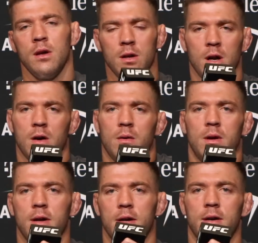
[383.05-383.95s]
You
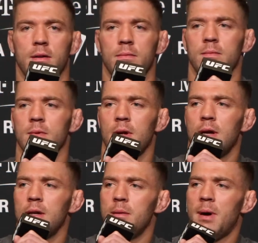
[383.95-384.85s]
know,
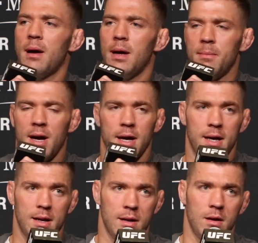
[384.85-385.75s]
in my
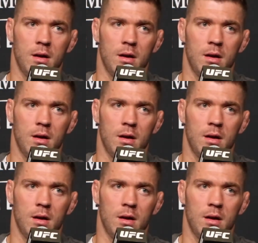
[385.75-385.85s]
head,